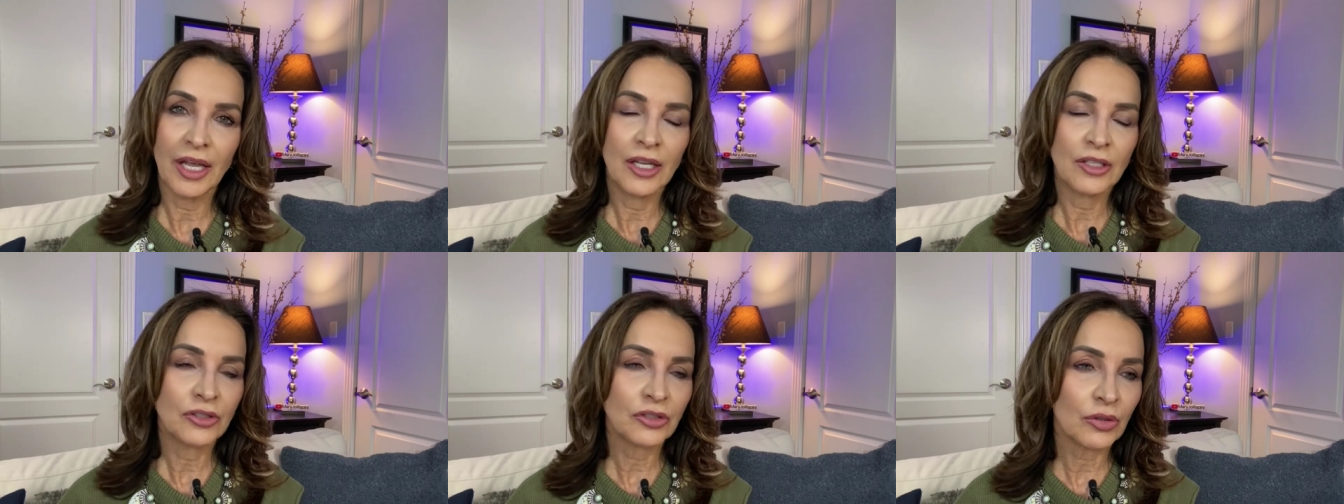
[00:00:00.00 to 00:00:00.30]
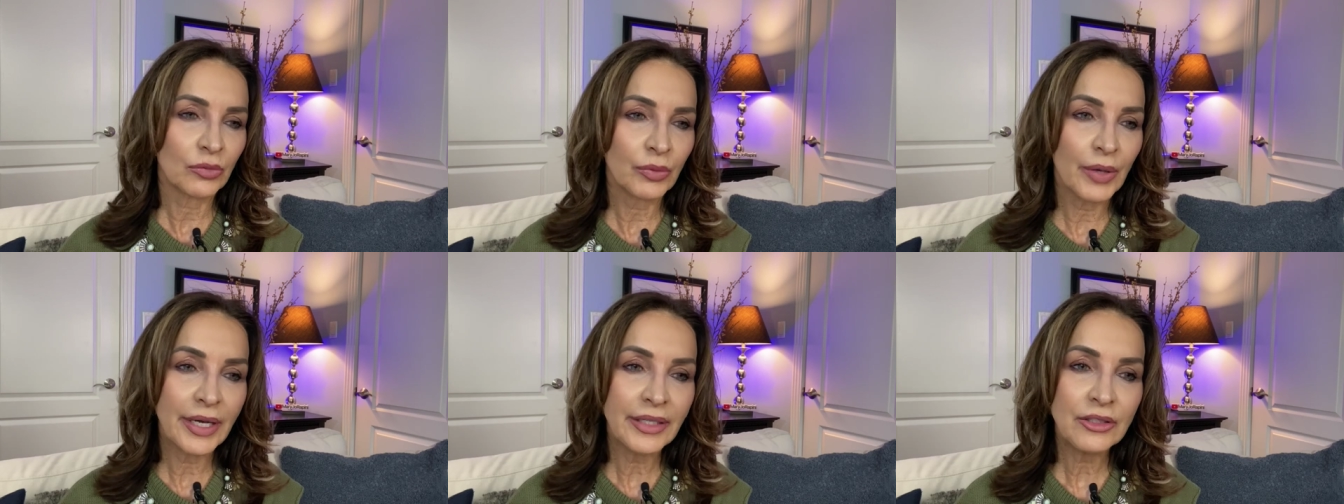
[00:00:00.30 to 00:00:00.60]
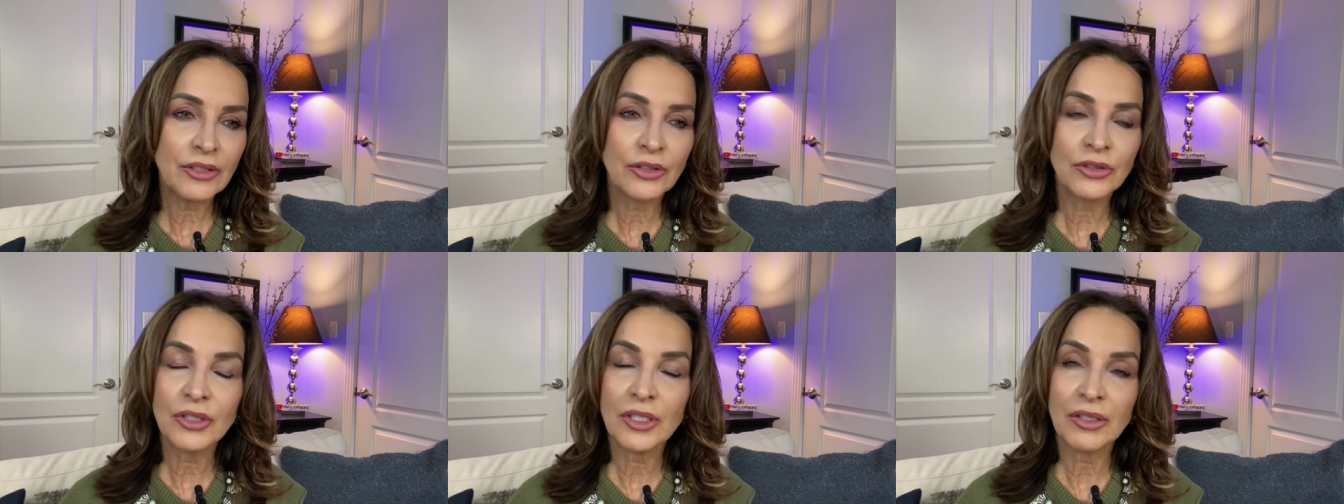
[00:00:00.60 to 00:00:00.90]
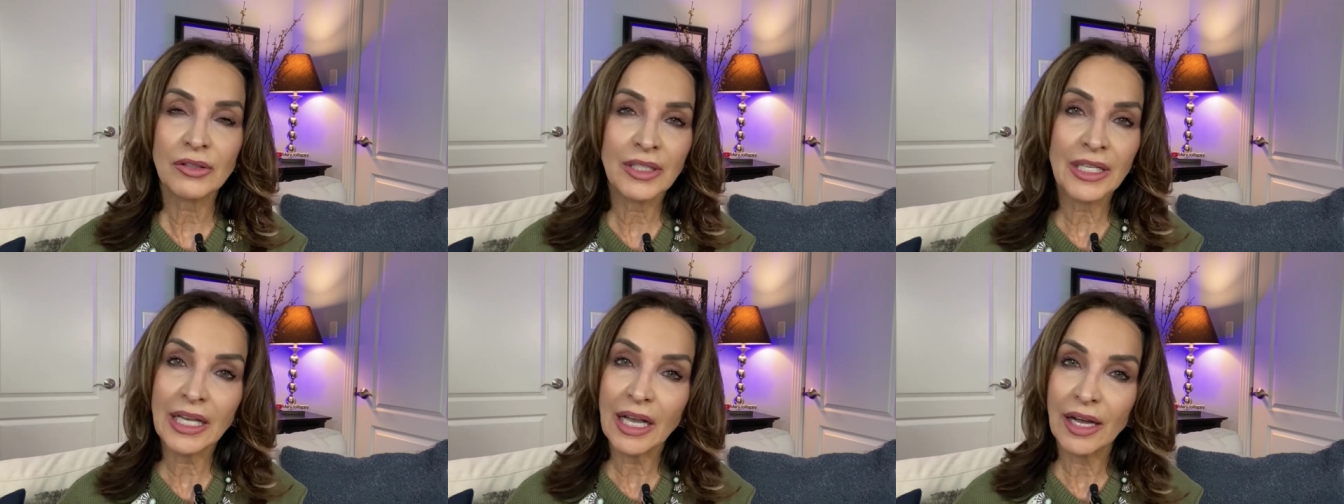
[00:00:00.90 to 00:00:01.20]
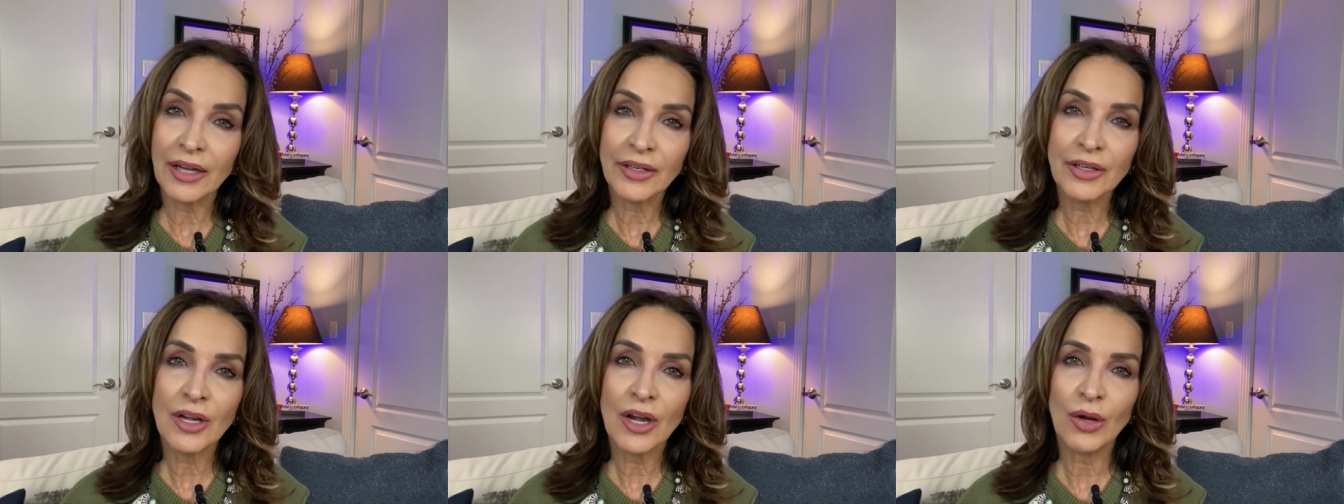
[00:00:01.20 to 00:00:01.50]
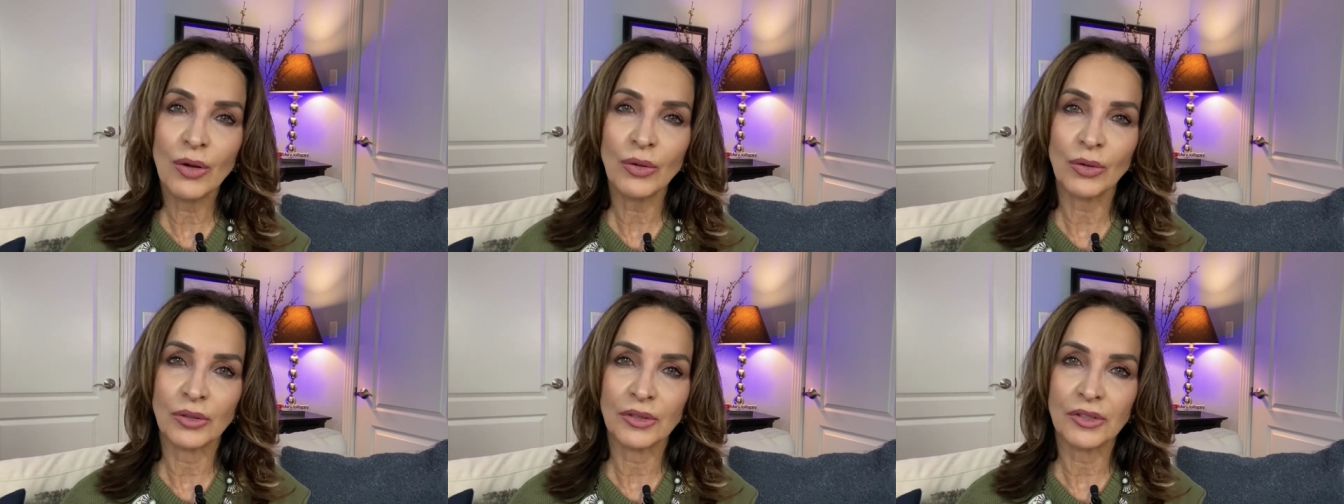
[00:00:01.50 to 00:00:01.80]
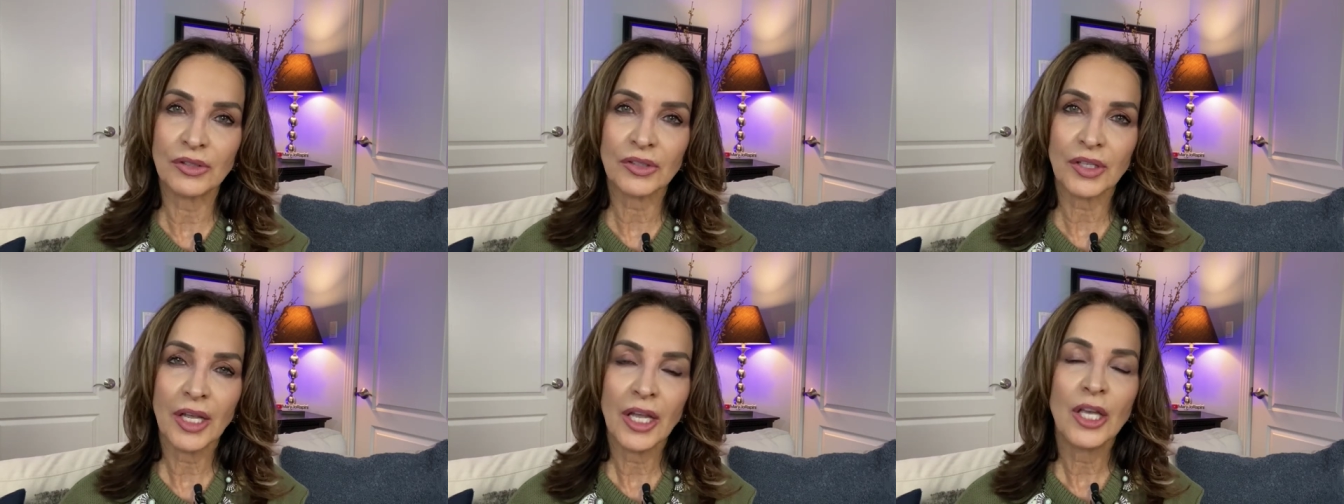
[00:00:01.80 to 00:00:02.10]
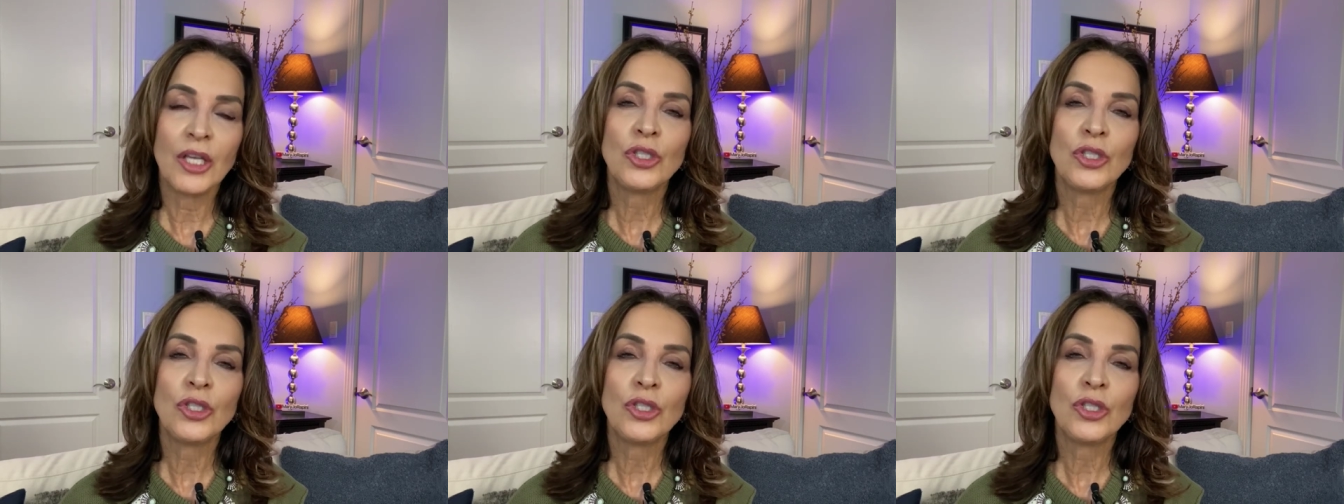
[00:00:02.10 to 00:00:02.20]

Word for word: Surrender to the unknowns.